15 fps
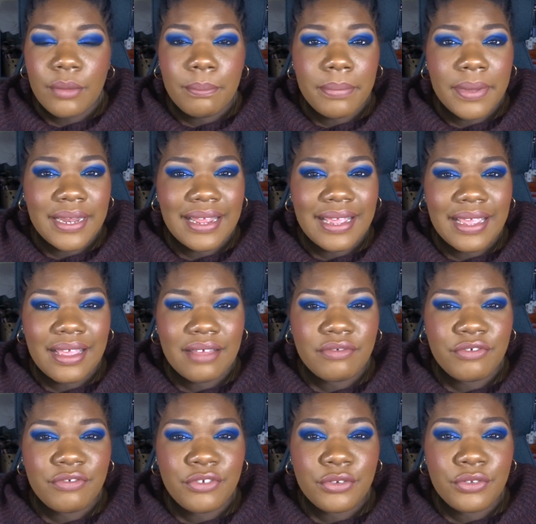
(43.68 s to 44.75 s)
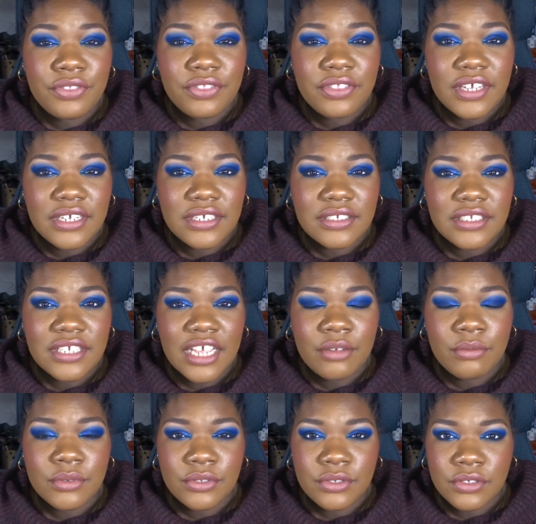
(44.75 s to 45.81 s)
but I have a few things I
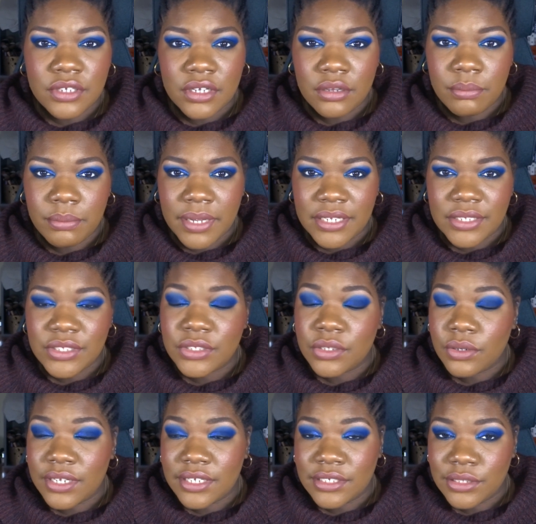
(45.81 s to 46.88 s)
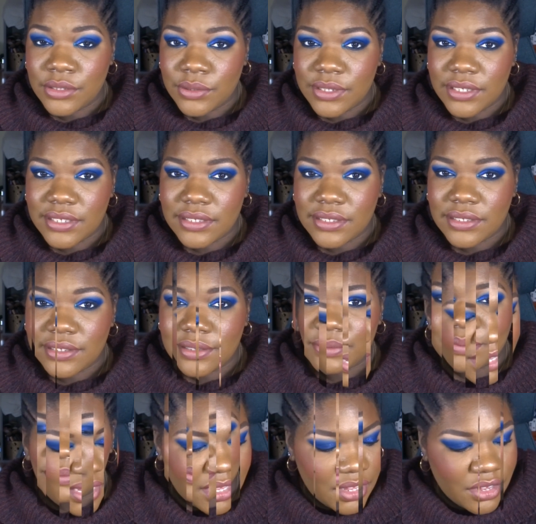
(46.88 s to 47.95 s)
want to talk about, so let's do this.
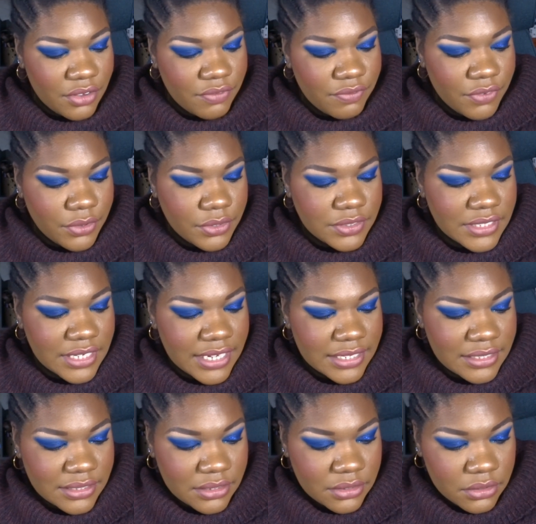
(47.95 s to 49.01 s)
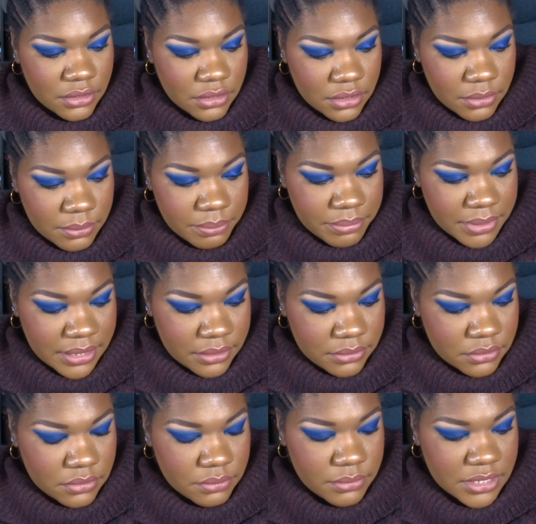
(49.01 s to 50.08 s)
First, let's talk
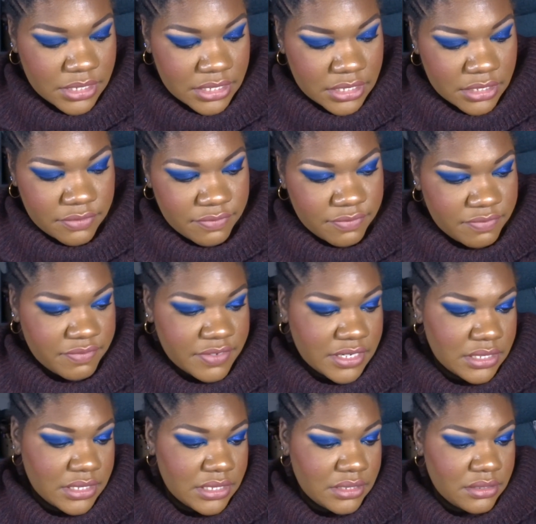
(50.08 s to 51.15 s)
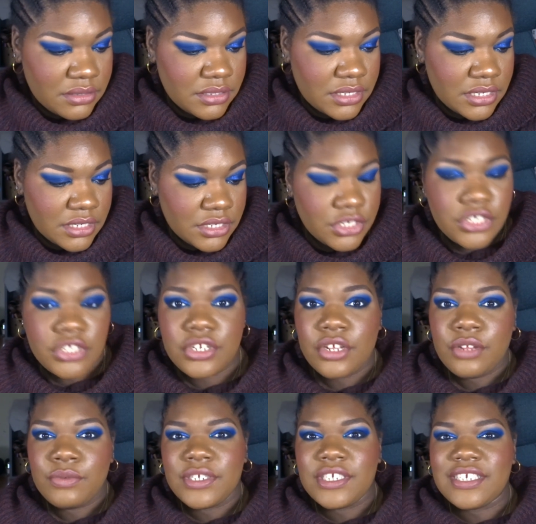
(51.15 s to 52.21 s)
about my
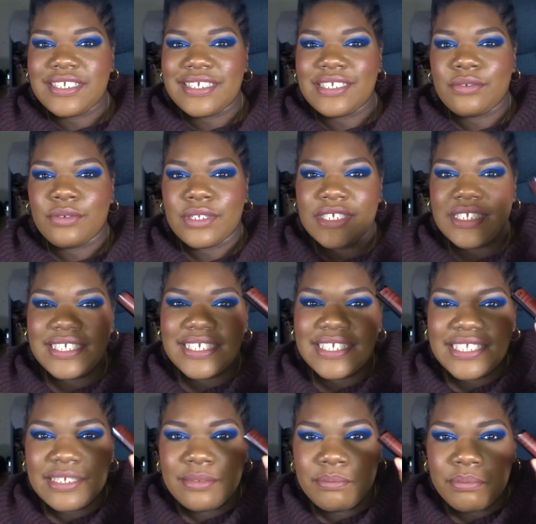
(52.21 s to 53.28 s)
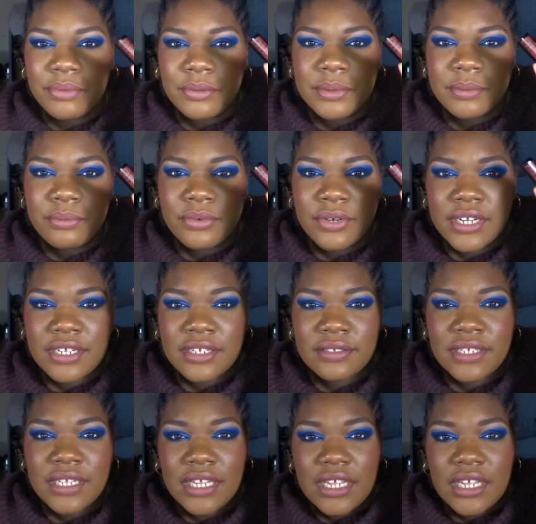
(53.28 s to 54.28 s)
foundation, which is this one. This is the Bobbi Brown